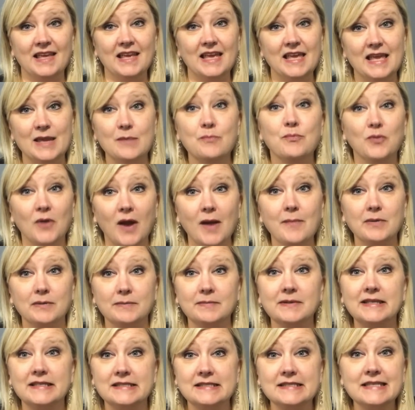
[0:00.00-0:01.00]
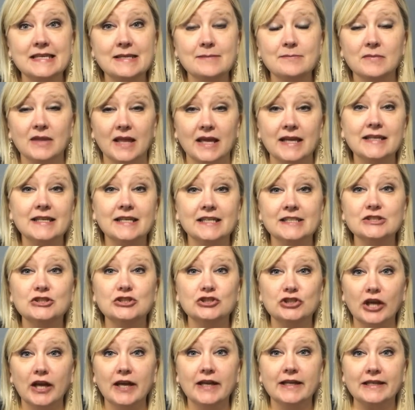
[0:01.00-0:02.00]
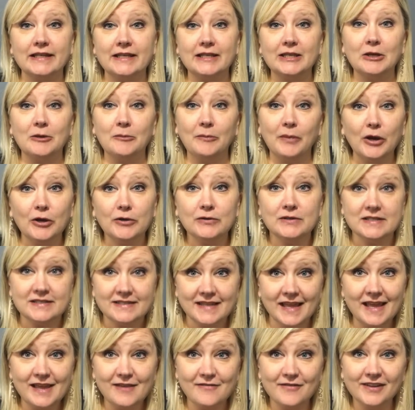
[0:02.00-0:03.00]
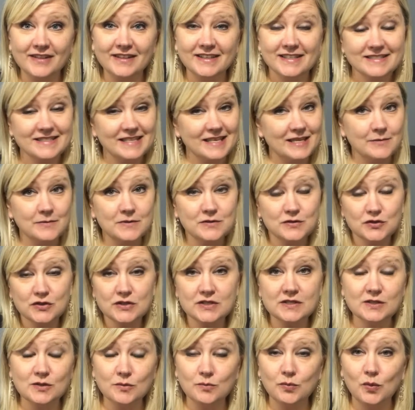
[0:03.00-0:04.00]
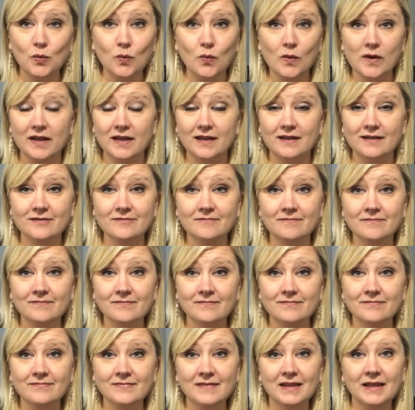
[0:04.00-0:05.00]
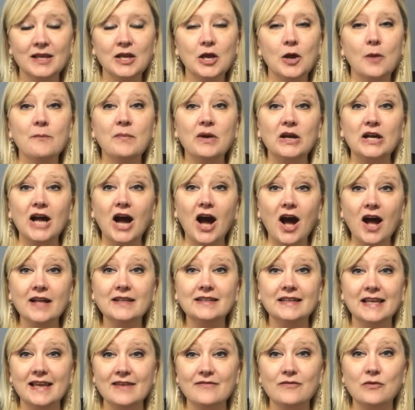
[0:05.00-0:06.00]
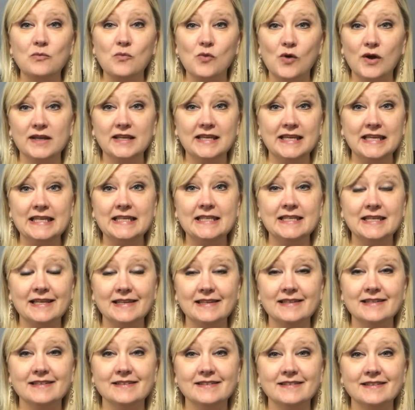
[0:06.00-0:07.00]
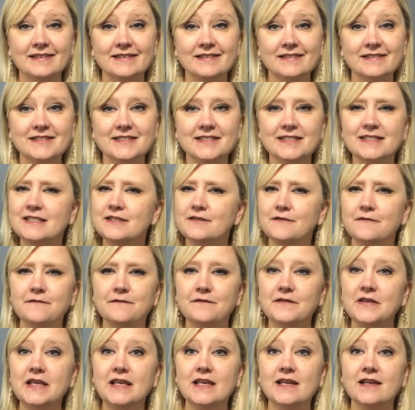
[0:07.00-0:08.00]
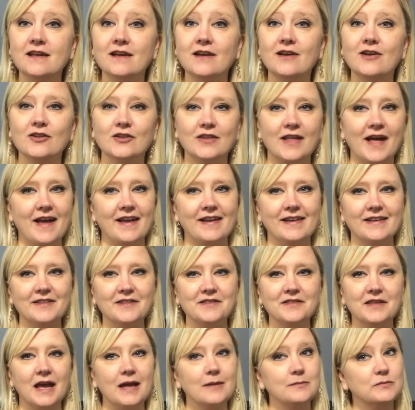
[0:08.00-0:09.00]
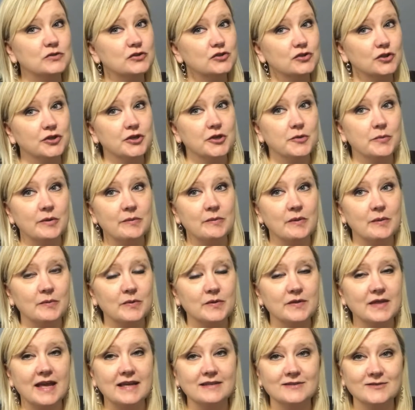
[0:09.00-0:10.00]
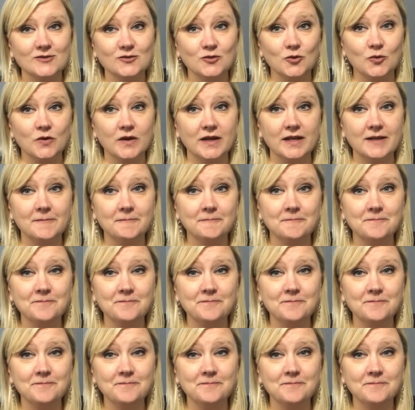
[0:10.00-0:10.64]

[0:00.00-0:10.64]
He probably seemed like a giant compared to David because he was just a boy. But God gave him what he needed to defeat Goliath. I'm sure you remember that story.